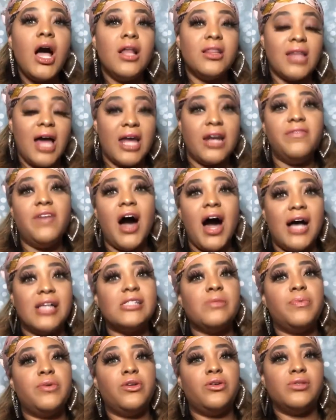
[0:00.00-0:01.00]
lot of
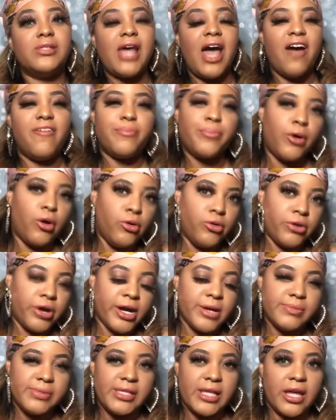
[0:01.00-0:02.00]
hospitals have
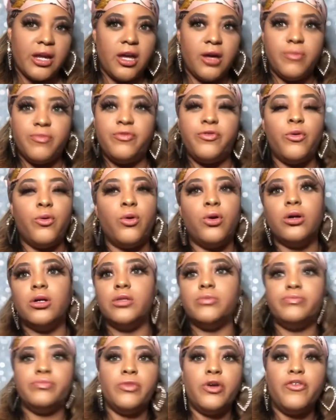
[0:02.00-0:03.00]
programs set up
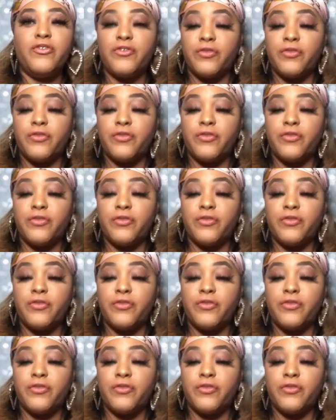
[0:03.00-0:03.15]
for